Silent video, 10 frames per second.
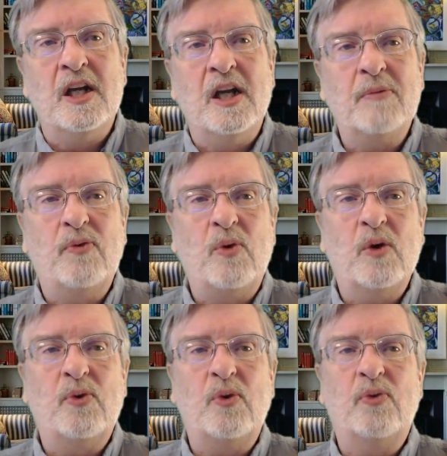Number
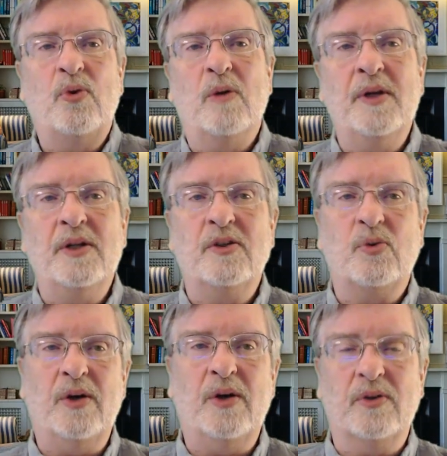444 means
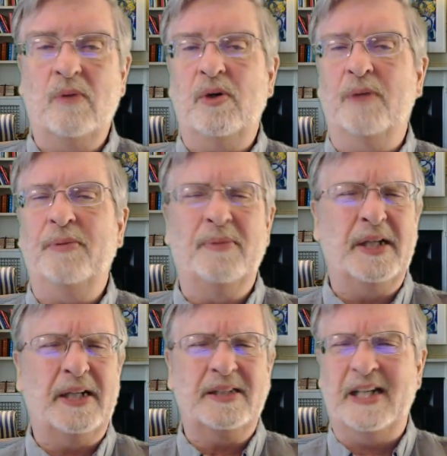wealth. Oh boy, people
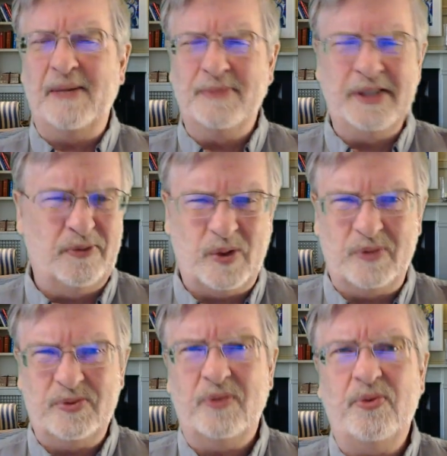get excited. I'm seeing
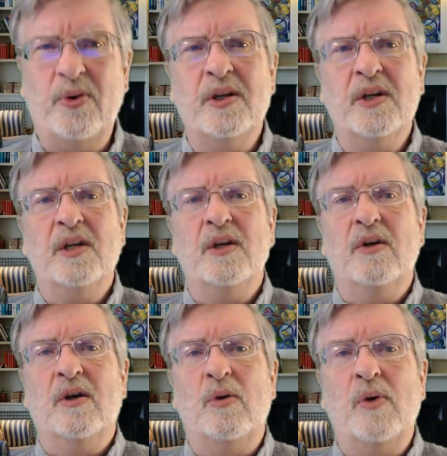444.
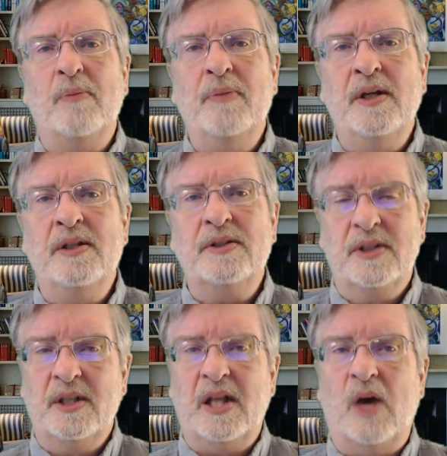Oh, it means
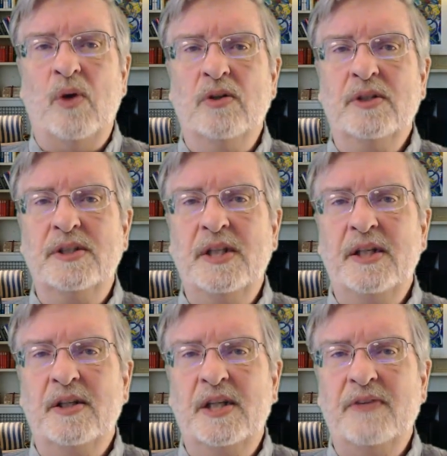that wealth is
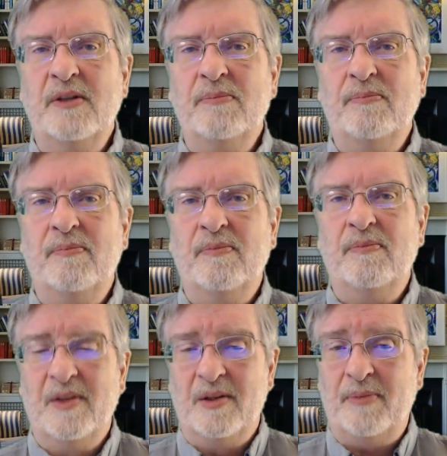either given
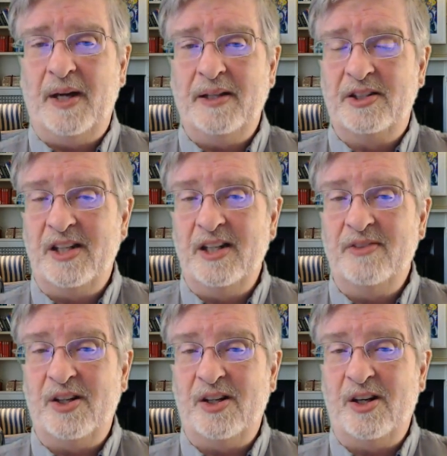by the son
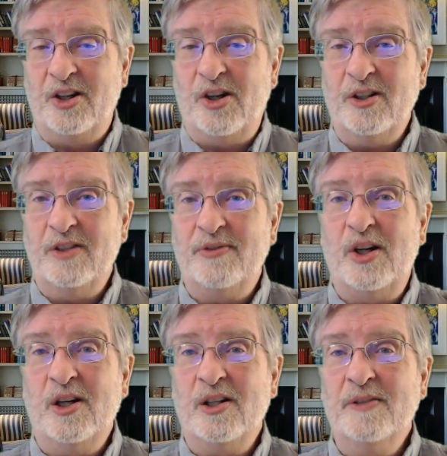of a, or daughter of a
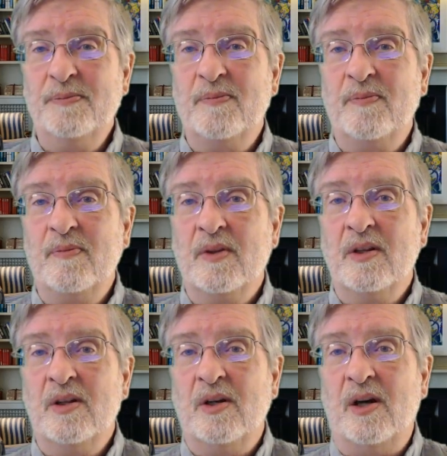harlot,
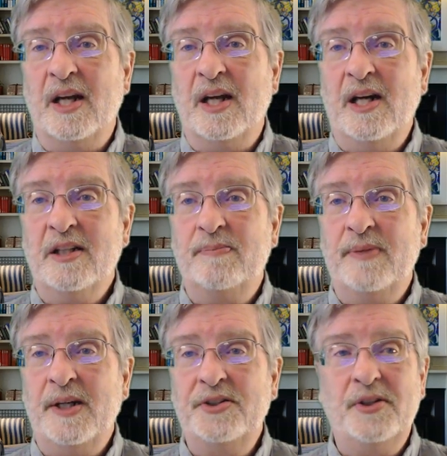or that God has
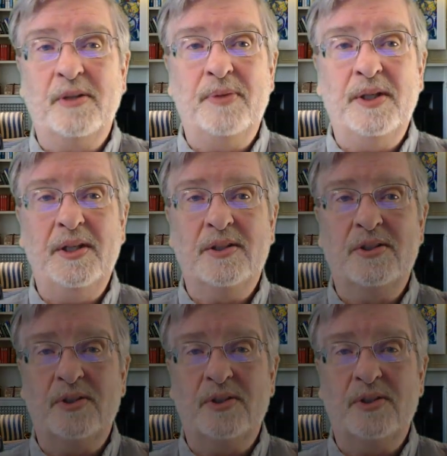blessed you to be his